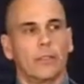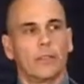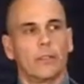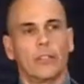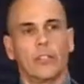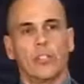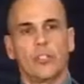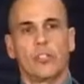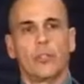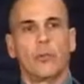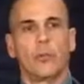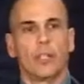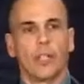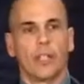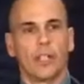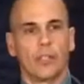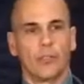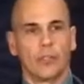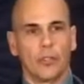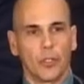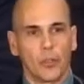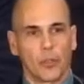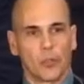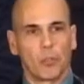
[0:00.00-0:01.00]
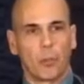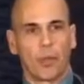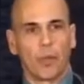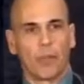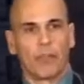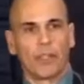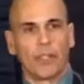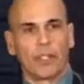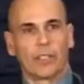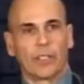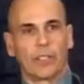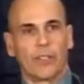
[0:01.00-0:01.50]
He's doing interviews.
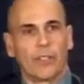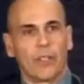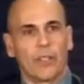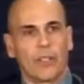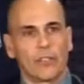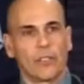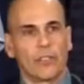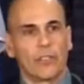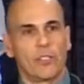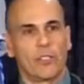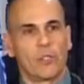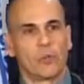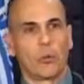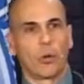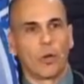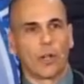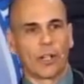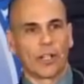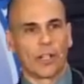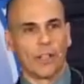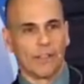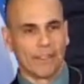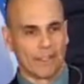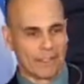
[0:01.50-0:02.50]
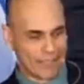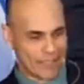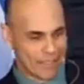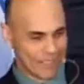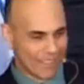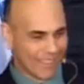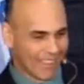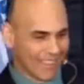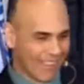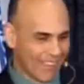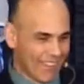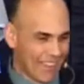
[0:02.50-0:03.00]
Perfect. There he is. He's working.
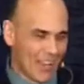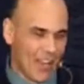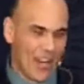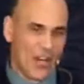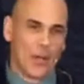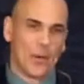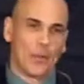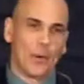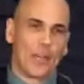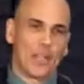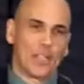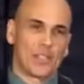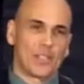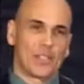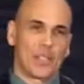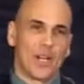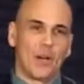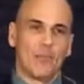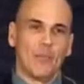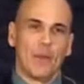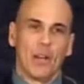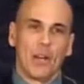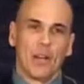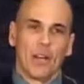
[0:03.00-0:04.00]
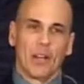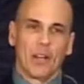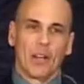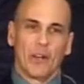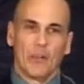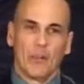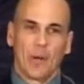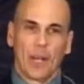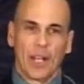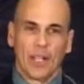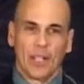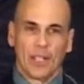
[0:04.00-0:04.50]
Anyways,
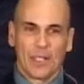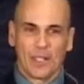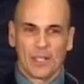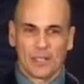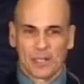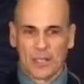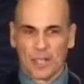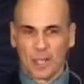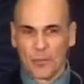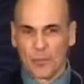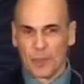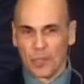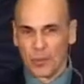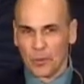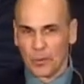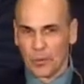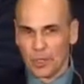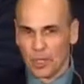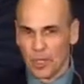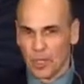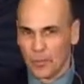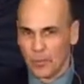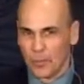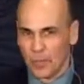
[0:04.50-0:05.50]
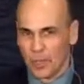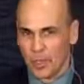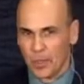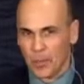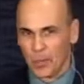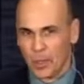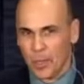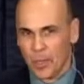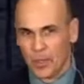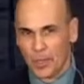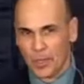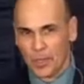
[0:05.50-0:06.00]
Randy's been
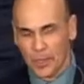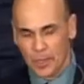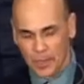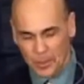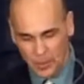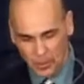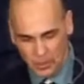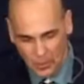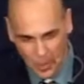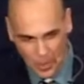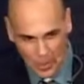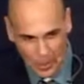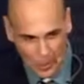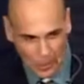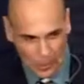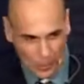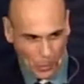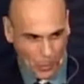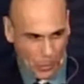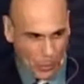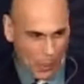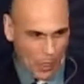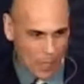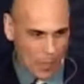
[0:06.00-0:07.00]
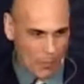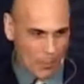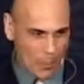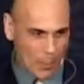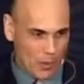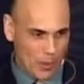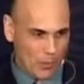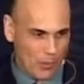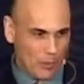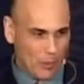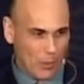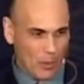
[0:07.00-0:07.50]
with the radio program
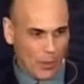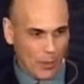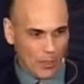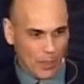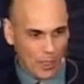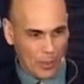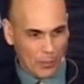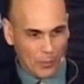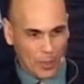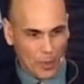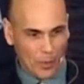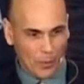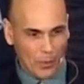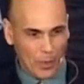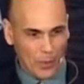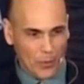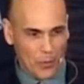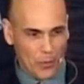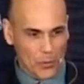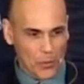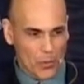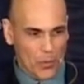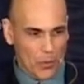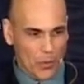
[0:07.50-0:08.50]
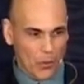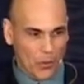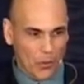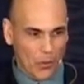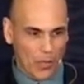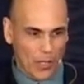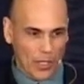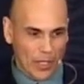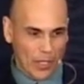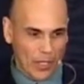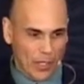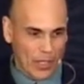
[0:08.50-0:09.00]
here for about a month or so,
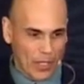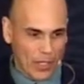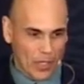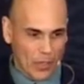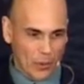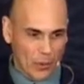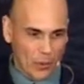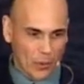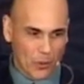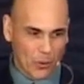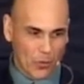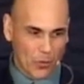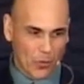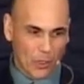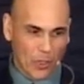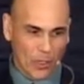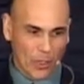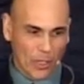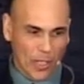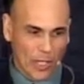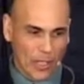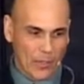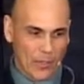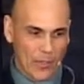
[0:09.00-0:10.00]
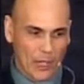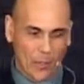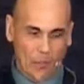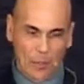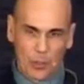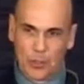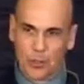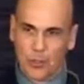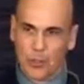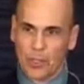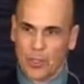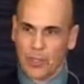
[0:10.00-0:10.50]
and I know you've all had the
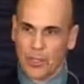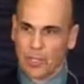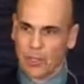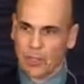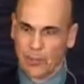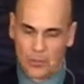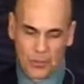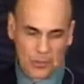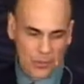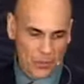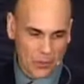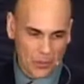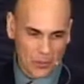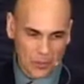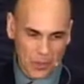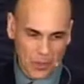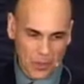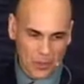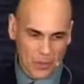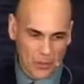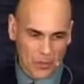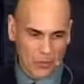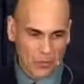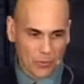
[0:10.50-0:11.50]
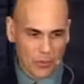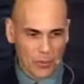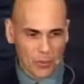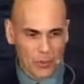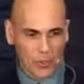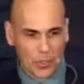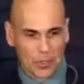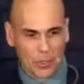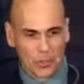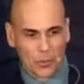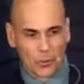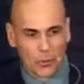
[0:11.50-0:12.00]
opportunity to listen to his first
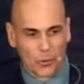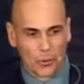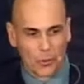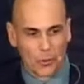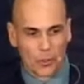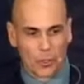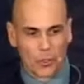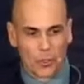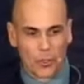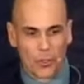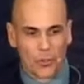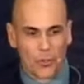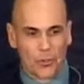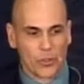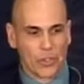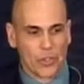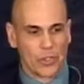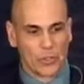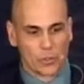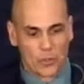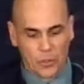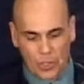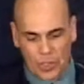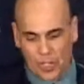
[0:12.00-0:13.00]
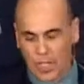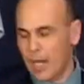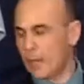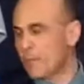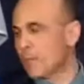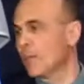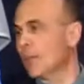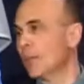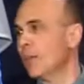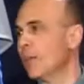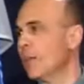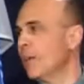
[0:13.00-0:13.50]
2 or 3 shows, and he's doing an
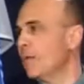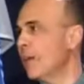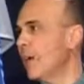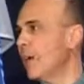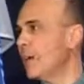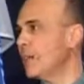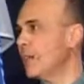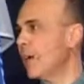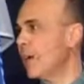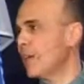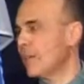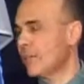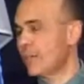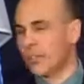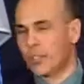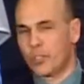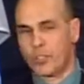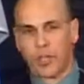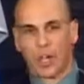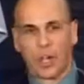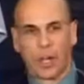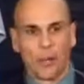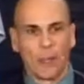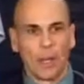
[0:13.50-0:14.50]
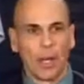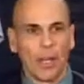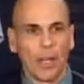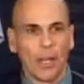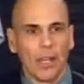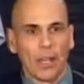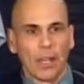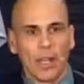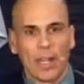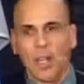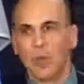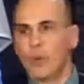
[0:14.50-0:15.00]
absolutely fantastic job.
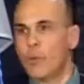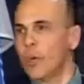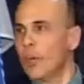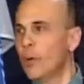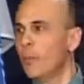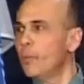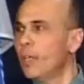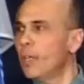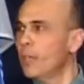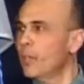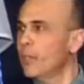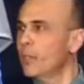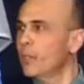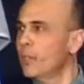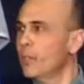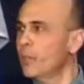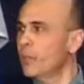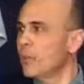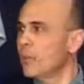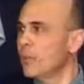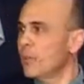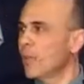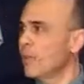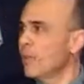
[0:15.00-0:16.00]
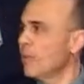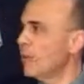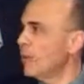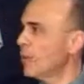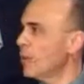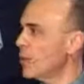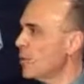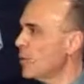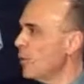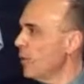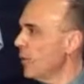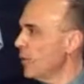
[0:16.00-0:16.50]
He will be interviewing some of our
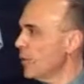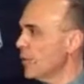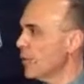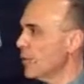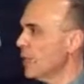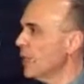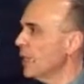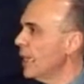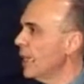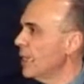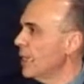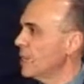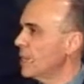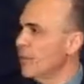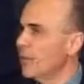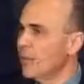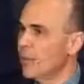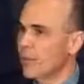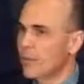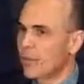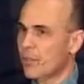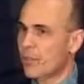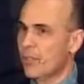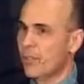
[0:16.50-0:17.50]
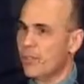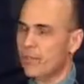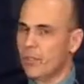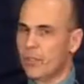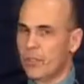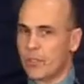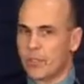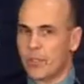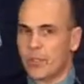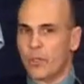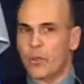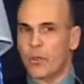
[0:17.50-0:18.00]
speakers and guests here this evening,
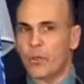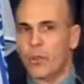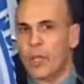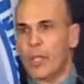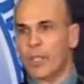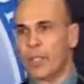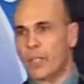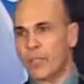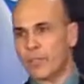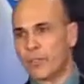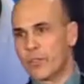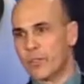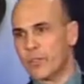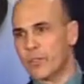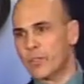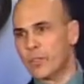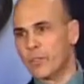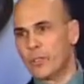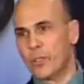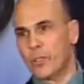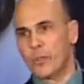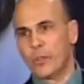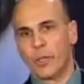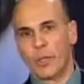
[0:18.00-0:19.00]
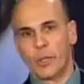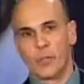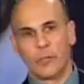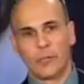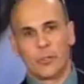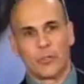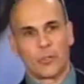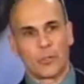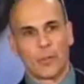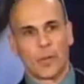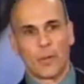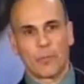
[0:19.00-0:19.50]
so listen to
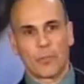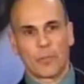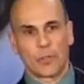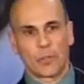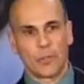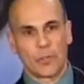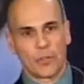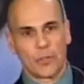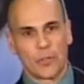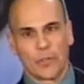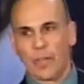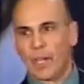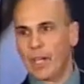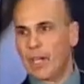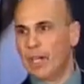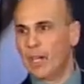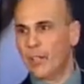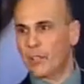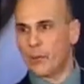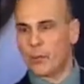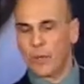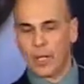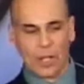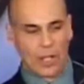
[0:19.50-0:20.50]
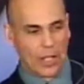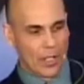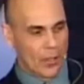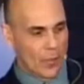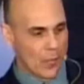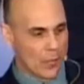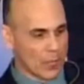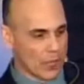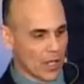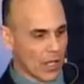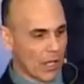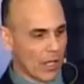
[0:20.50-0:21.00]
future episodes of A&H Radio.
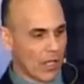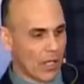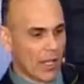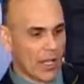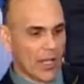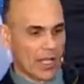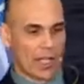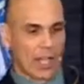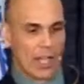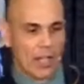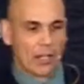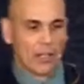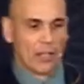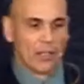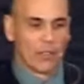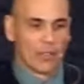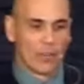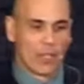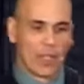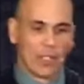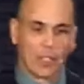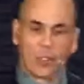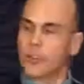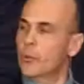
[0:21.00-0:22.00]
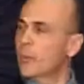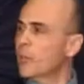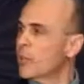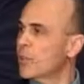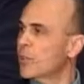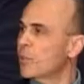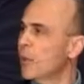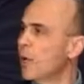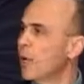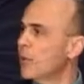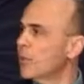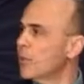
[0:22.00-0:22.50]
And again, thank you to our
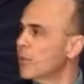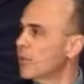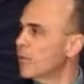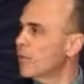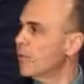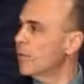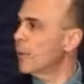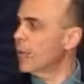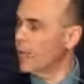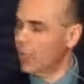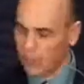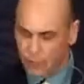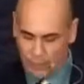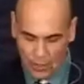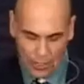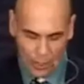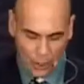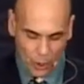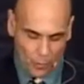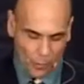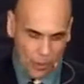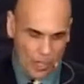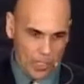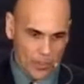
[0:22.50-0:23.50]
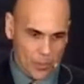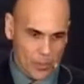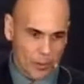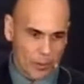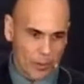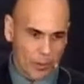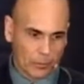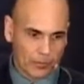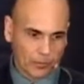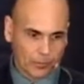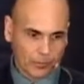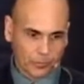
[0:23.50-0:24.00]
sponsors for making radio
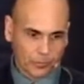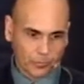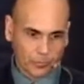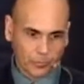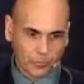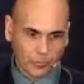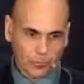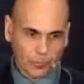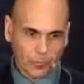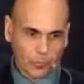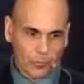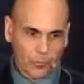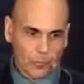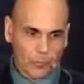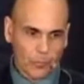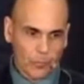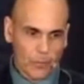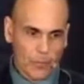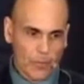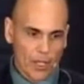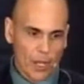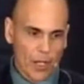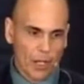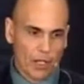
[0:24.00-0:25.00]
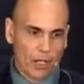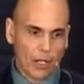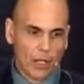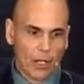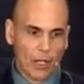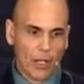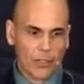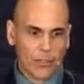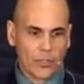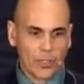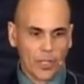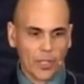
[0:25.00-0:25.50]
possible.
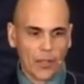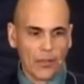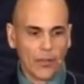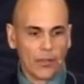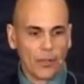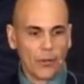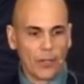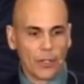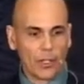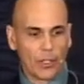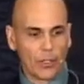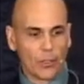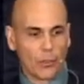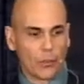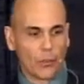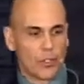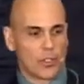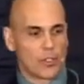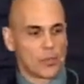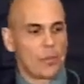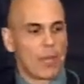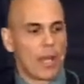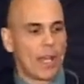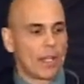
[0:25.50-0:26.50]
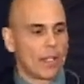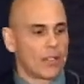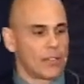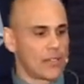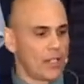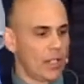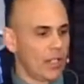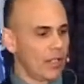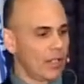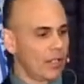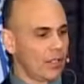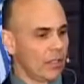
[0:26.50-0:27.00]
Ontario Out of Doors
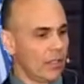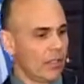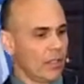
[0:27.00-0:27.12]
Magazine.